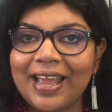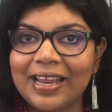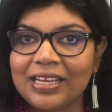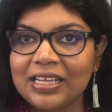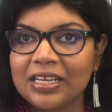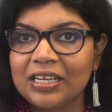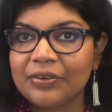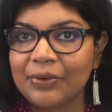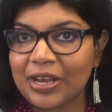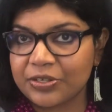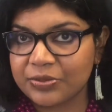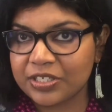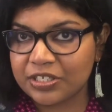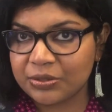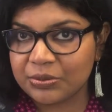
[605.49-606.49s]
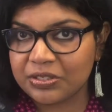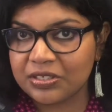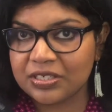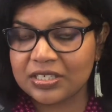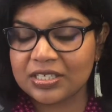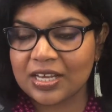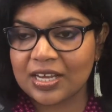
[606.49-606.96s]
any graduate
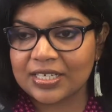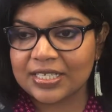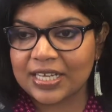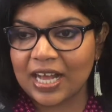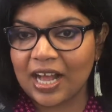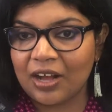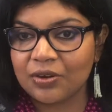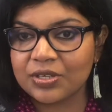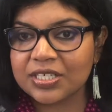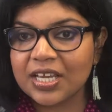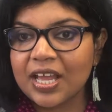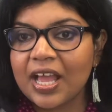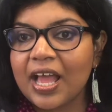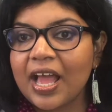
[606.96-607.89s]
student starting out.